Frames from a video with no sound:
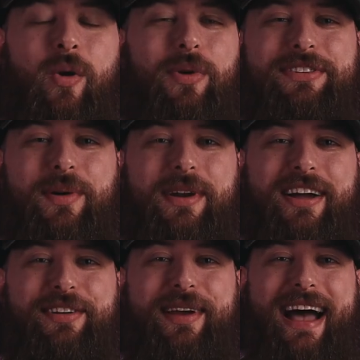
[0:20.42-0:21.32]
What's going
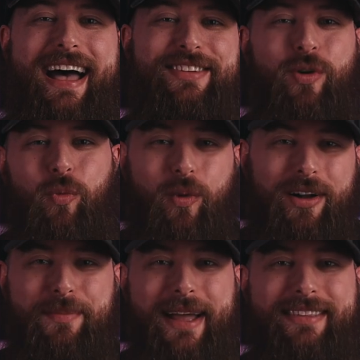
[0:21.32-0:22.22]
on, you guys?
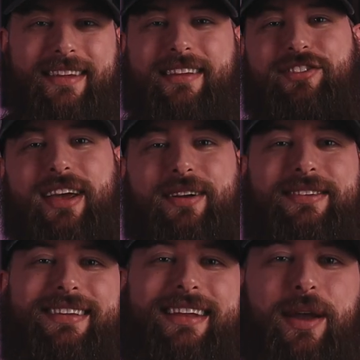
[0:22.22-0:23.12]
Welcome back to the
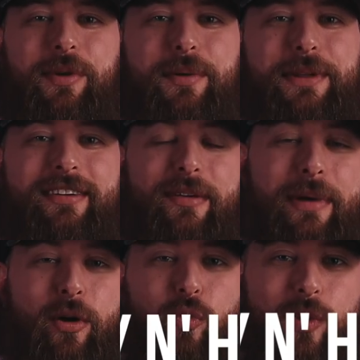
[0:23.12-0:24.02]
channel. Today we're going to be talking
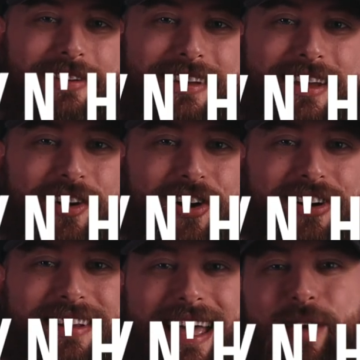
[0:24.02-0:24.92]
about Whiskey and
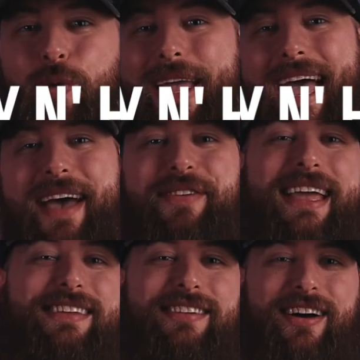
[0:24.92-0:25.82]
Hardtack. We have
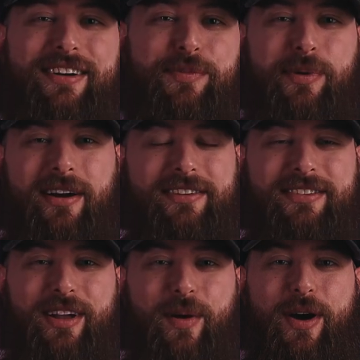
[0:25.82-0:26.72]
a ton of products
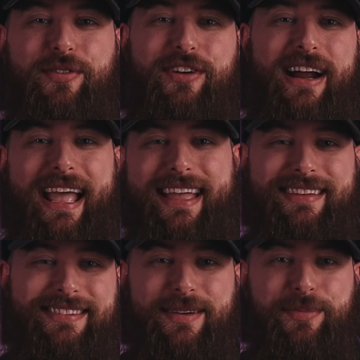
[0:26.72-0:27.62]
to go over
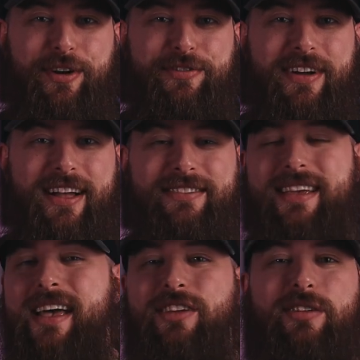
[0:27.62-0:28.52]
and scent profiles,
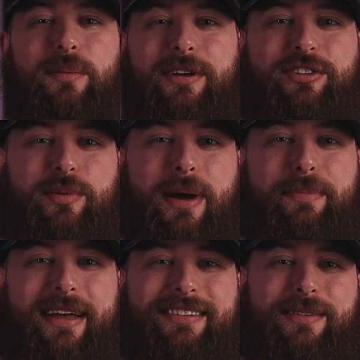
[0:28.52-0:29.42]
so I'm going to do my
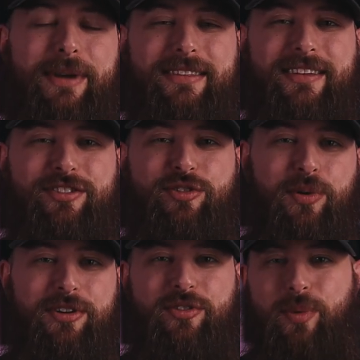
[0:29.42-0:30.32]
best to make this
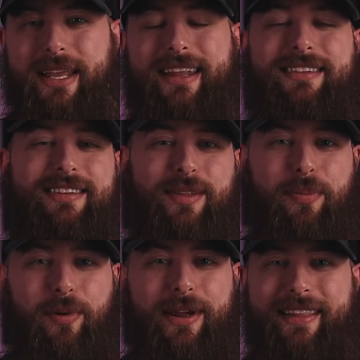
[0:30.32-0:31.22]
short, sweet, and to the
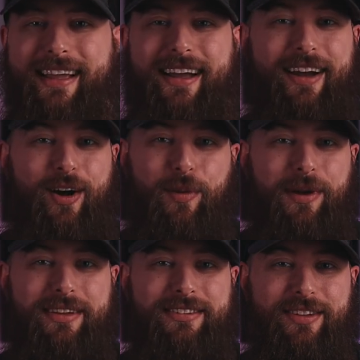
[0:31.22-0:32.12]
point like I
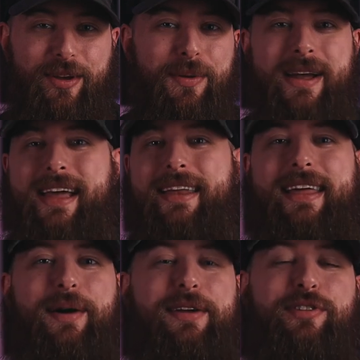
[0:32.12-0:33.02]
always do.
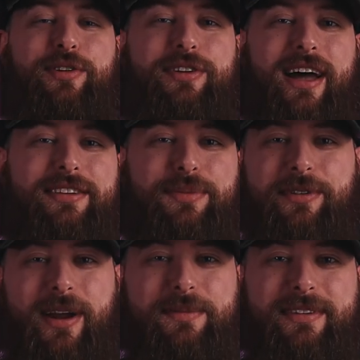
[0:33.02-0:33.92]
Now, if you're not
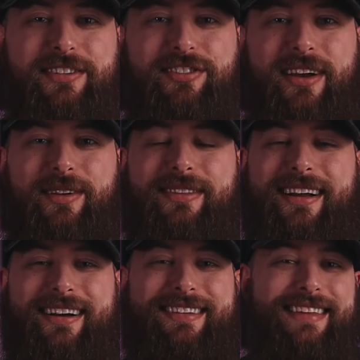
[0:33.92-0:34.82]
subscribed to this channel,
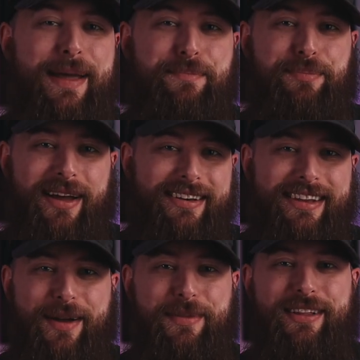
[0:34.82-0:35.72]
there is that button
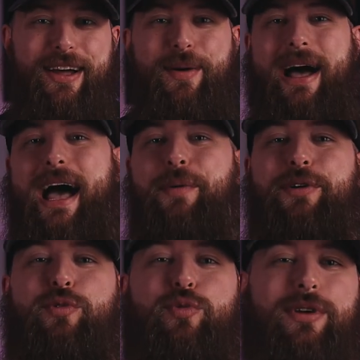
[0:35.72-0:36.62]
down below. I
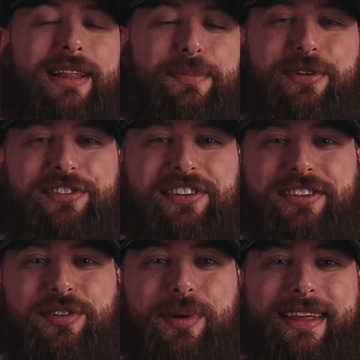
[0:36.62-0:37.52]
would really
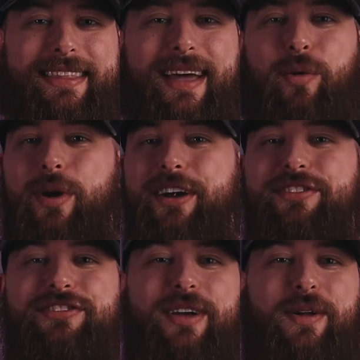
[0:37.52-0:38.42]
appreciate you hitting that. We are
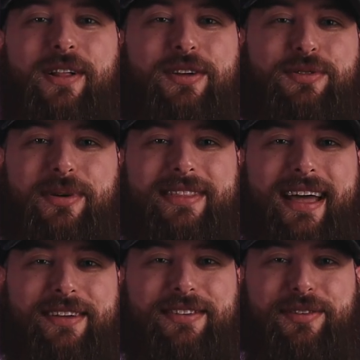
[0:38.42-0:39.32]
so close to
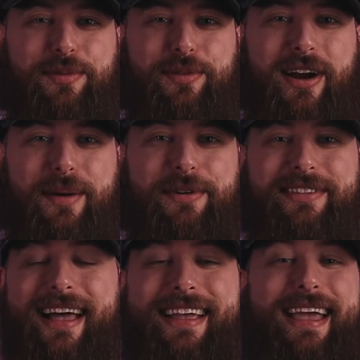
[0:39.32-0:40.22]
1,000 subscribers.
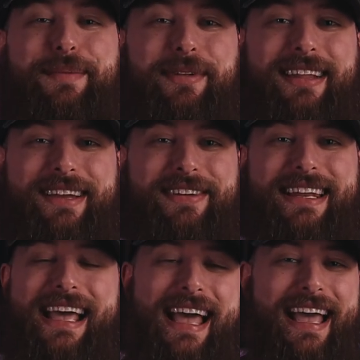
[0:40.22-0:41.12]
I can't believe
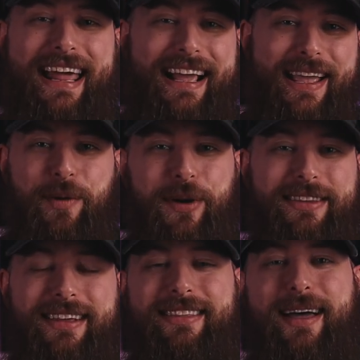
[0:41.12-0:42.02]
it, and I can't wait
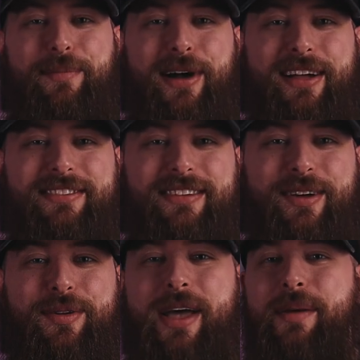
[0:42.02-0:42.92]
to hit that
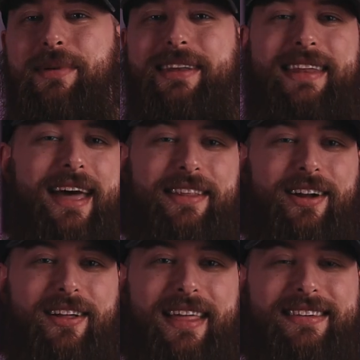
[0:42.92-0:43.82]
milestone. But now that
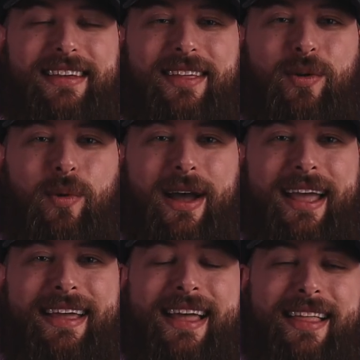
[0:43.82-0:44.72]
all that's out of the
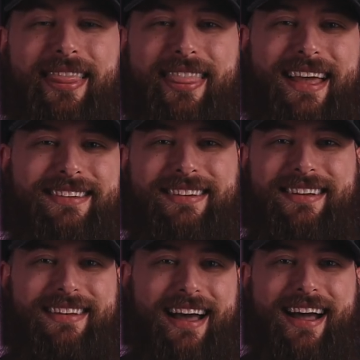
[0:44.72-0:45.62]
way, let's
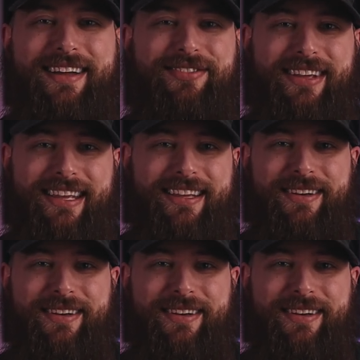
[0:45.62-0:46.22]
dive in.